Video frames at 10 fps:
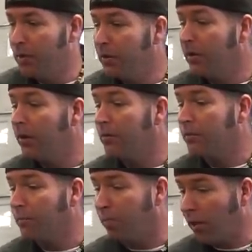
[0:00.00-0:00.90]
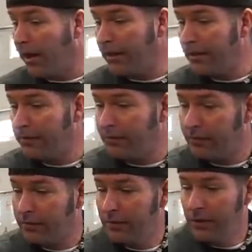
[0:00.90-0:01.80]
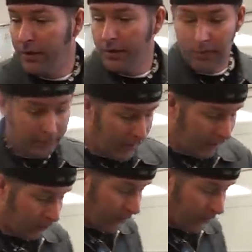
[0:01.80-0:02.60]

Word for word: putting on some brackets that